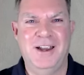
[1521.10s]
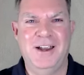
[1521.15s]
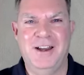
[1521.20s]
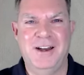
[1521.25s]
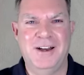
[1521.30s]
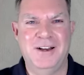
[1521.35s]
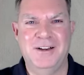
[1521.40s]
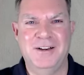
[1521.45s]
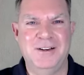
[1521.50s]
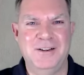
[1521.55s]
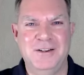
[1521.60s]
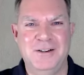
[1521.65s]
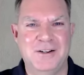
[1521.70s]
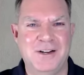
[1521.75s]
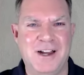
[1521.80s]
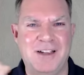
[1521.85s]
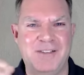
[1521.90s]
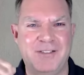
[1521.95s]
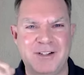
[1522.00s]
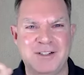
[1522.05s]
and
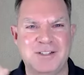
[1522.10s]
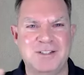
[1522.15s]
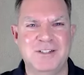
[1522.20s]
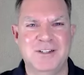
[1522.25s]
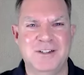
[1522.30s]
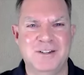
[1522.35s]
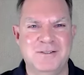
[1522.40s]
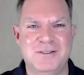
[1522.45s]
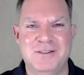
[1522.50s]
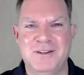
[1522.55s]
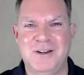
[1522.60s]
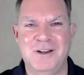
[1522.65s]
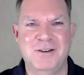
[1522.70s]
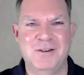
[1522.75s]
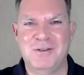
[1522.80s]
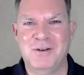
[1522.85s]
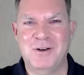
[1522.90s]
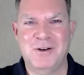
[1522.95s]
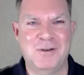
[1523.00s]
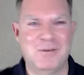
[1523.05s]
you're having to,
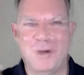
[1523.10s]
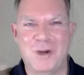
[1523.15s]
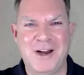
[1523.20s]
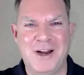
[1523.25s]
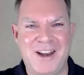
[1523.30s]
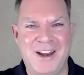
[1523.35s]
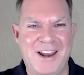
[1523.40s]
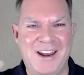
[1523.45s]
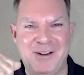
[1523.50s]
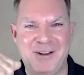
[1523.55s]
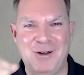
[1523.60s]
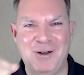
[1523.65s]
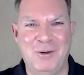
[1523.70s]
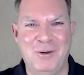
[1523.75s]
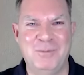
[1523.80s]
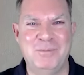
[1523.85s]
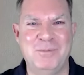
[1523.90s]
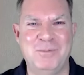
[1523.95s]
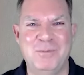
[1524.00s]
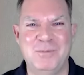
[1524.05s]
in a right
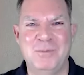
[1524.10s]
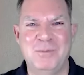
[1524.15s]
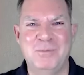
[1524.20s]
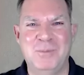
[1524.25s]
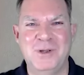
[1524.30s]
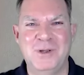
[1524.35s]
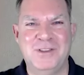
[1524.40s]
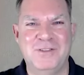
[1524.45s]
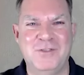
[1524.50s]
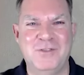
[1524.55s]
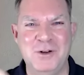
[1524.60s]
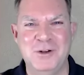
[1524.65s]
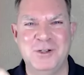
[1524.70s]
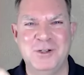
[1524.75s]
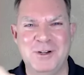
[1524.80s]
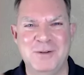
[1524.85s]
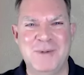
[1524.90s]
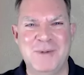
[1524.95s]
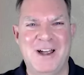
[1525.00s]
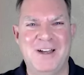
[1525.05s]
angle, put the
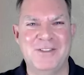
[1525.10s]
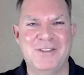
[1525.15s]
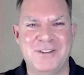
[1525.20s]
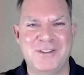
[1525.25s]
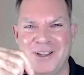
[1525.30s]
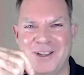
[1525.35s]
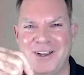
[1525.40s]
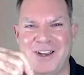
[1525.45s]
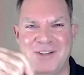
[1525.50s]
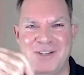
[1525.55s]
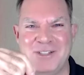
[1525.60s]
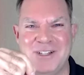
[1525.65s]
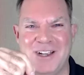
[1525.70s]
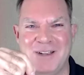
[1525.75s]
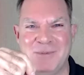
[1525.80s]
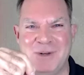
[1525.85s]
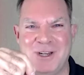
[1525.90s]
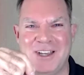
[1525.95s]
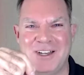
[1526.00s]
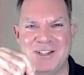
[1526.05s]
food in your mouth and like every
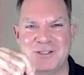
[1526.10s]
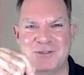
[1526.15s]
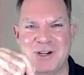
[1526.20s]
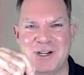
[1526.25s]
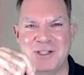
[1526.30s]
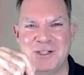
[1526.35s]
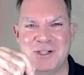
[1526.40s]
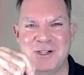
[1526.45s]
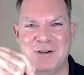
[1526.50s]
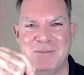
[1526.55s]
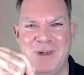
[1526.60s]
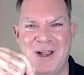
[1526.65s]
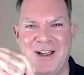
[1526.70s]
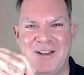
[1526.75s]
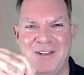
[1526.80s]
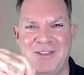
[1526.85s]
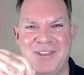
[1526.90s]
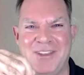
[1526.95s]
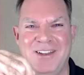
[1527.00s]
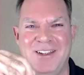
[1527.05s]
time it gets right to your
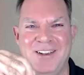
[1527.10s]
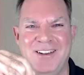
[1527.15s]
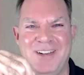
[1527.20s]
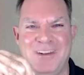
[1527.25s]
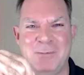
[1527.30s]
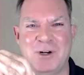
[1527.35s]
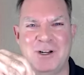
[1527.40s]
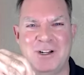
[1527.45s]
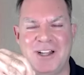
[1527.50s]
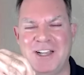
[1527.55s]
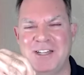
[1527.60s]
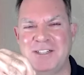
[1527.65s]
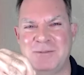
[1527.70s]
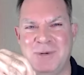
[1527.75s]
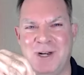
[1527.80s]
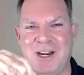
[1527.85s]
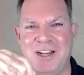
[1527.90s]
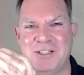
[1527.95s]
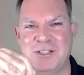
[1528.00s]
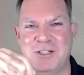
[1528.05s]
mouth the
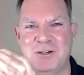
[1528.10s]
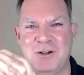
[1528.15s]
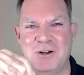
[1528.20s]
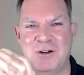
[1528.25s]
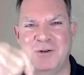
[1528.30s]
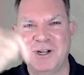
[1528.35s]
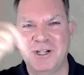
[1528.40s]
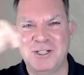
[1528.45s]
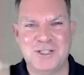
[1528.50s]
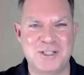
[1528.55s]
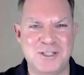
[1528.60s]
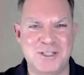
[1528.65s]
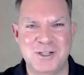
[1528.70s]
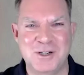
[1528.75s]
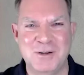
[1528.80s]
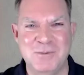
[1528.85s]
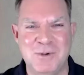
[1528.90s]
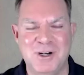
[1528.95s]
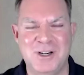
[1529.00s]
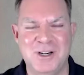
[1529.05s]
upperclassmen ask you a question
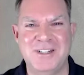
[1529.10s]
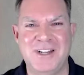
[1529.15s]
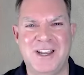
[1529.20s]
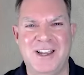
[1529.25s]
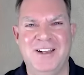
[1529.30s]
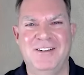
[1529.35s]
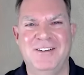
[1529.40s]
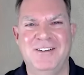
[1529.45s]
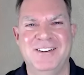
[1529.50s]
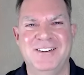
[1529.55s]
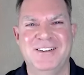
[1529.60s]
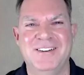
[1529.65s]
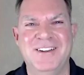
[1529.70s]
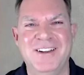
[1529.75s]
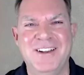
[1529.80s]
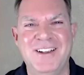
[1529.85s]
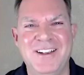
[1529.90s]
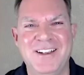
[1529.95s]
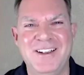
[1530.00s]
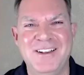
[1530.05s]
so you put it down and
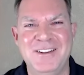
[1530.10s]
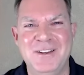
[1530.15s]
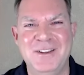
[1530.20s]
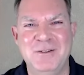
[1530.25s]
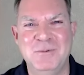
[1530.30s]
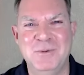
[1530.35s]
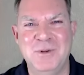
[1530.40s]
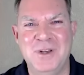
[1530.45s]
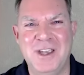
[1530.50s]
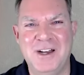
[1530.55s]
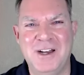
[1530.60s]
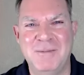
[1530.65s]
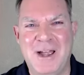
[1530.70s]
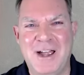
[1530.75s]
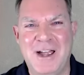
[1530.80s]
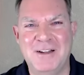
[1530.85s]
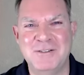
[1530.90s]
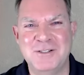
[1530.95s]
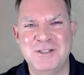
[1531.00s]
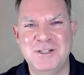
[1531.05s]
you get
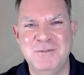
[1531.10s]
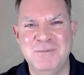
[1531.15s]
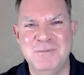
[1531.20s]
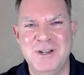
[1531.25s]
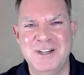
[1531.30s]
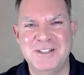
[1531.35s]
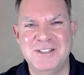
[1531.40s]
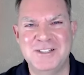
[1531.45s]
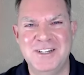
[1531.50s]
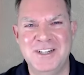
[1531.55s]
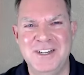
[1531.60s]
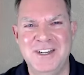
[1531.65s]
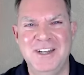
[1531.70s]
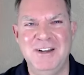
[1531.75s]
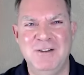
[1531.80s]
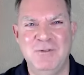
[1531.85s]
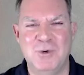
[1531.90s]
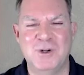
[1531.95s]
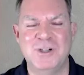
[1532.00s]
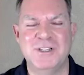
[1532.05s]
about two minutes to
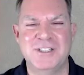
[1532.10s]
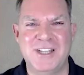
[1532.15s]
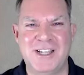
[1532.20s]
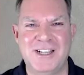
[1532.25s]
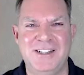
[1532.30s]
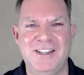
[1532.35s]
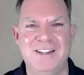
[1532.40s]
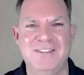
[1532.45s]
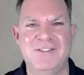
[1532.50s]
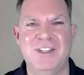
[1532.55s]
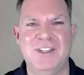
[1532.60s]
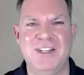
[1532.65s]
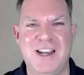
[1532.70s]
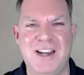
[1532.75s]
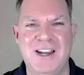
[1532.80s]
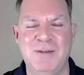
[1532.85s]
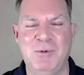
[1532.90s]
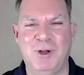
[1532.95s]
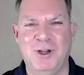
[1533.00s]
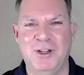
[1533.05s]
eat once they leave the
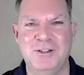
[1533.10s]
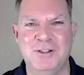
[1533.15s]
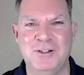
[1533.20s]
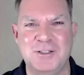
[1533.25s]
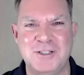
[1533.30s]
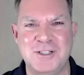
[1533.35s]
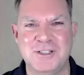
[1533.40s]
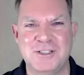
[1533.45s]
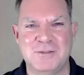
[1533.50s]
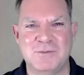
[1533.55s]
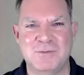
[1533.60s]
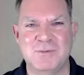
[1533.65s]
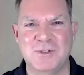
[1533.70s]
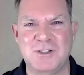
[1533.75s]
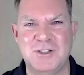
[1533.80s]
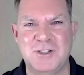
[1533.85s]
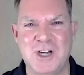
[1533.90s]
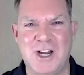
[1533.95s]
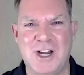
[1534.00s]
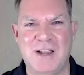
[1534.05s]
table and you're just
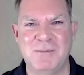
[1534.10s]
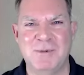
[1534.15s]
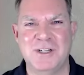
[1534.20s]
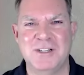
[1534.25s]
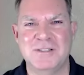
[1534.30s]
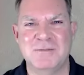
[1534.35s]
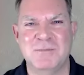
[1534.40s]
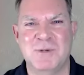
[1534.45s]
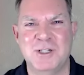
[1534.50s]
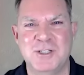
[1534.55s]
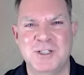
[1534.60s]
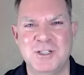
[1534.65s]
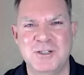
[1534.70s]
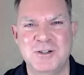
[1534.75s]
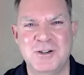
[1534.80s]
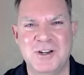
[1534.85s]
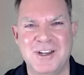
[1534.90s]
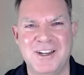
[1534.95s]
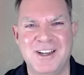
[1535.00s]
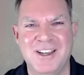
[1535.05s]
jamming as much
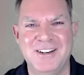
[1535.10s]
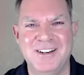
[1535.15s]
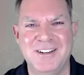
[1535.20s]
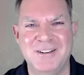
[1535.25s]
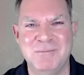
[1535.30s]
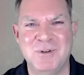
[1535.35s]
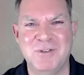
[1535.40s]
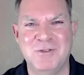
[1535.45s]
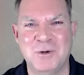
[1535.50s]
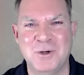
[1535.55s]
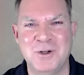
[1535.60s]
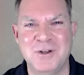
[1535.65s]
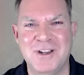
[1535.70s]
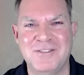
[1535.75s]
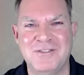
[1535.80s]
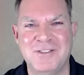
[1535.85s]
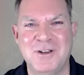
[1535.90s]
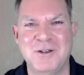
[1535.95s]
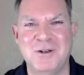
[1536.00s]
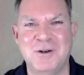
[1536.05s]
as you can get in before
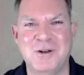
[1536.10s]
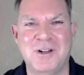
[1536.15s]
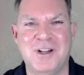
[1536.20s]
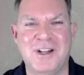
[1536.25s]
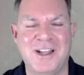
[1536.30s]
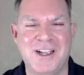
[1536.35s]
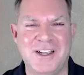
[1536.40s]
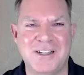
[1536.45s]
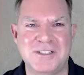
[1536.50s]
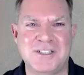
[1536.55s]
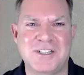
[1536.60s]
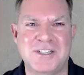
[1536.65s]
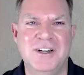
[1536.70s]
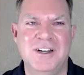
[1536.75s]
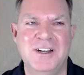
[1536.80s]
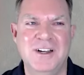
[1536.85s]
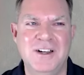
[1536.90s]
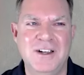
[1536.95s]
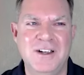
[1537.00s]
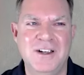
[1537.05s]
you have to go to class